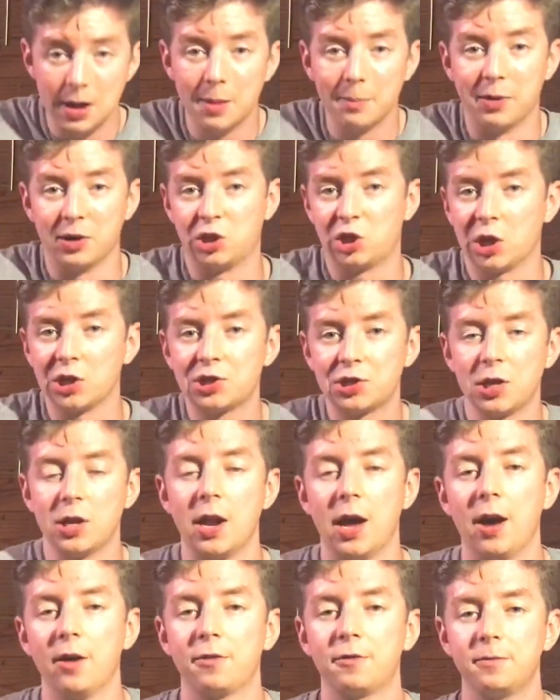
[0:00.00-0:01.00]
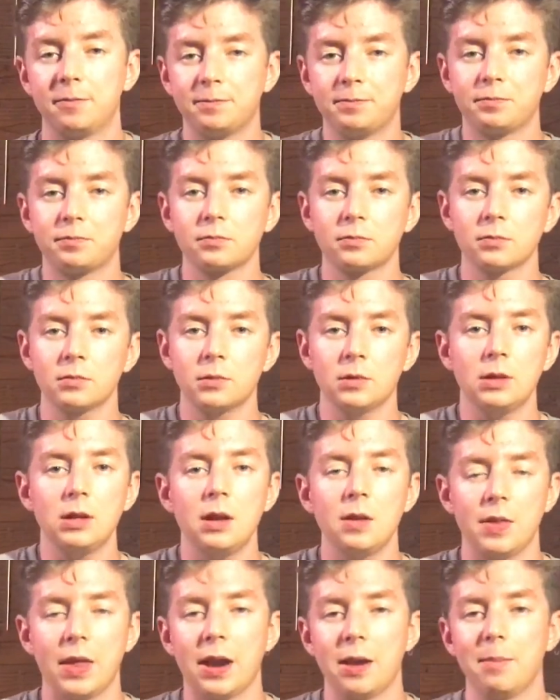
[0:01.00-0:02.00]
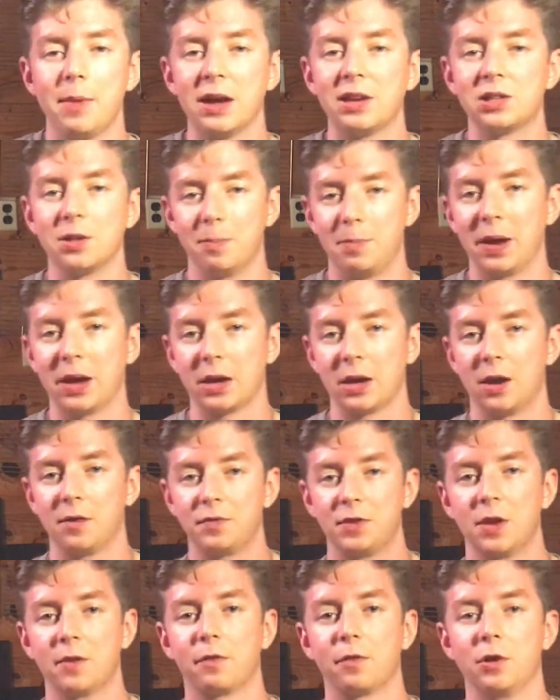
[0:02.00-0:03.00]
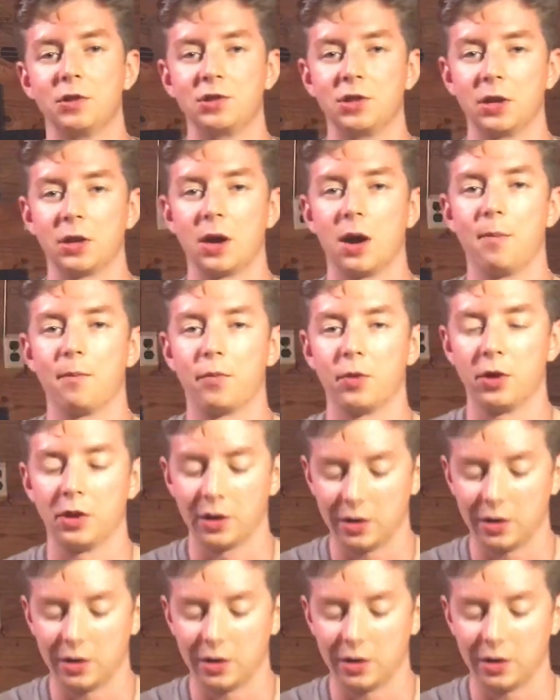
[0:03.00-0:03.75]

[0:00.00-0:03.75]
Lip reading: but just enough that it makes a big enough difference in comfort and